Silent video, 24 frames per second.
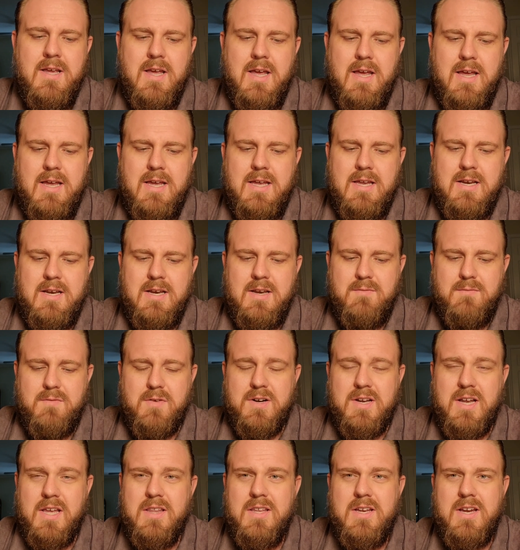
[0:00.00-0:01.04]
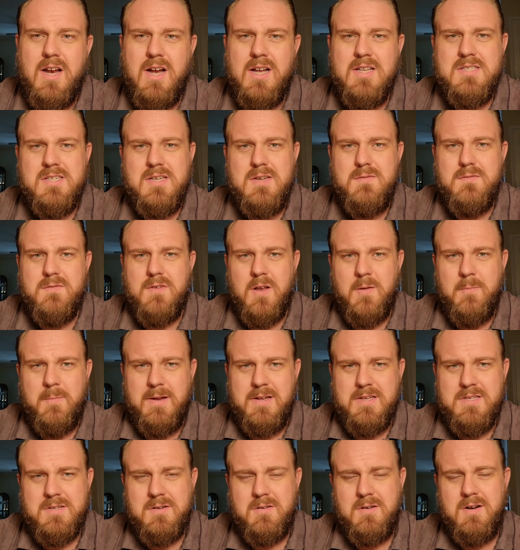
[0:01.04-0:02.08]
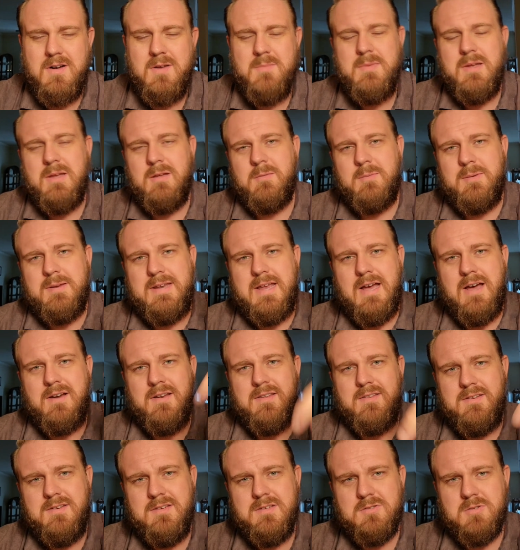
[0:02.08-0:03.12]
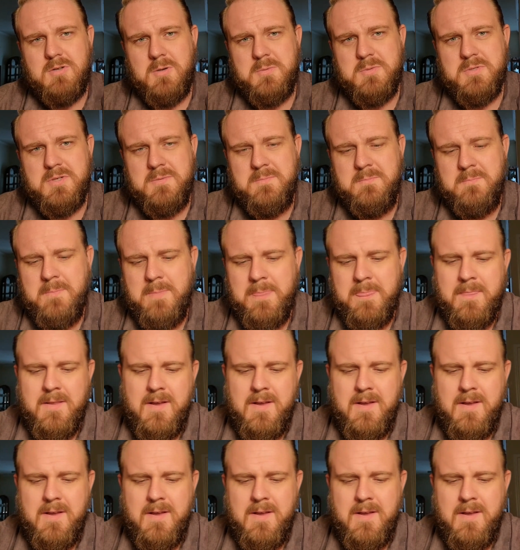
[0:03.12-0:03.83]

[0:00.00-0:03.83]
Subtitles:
And for daily content, follow my Instagram. It'll be down in the description.